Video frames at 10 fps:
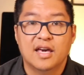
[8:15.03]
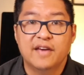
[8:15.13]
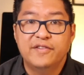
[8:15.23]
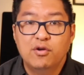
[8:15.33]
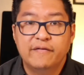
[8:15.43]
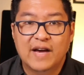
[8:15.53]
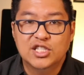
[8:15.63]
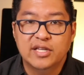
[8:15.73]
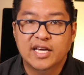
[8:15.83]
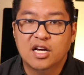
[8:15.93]
If you
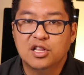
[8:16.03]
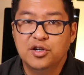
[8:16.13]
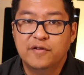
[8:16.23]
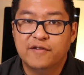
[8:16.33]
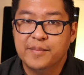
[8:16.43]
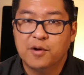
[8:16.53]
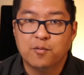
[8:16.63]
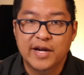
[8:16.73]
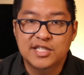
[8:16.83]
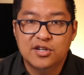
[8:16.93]
eventually conclude from your
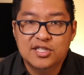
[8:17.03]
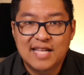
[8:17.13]
research